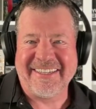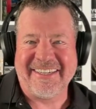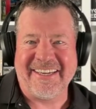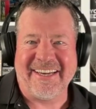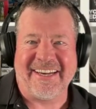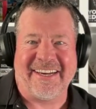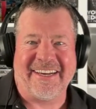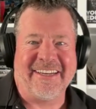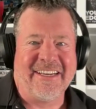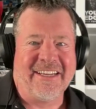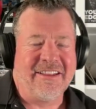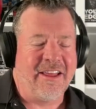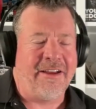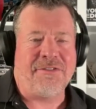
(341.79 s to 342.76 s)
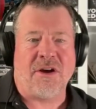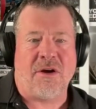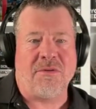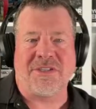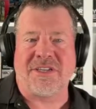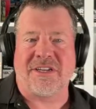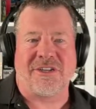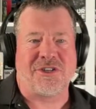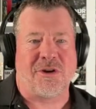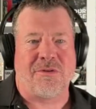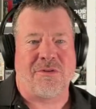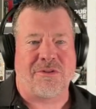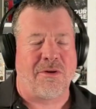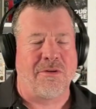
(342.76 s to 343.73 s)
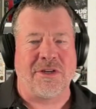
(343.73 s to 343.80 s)
Yeah. Life's always going to
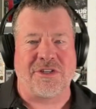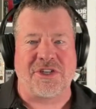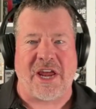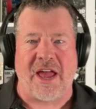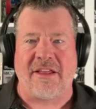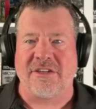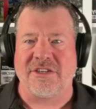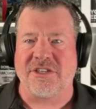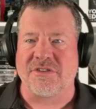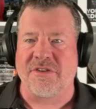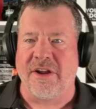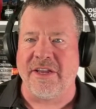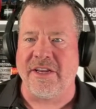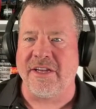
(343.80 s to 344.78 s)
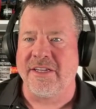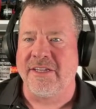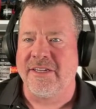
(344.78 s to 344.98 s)
throw you challenges, right?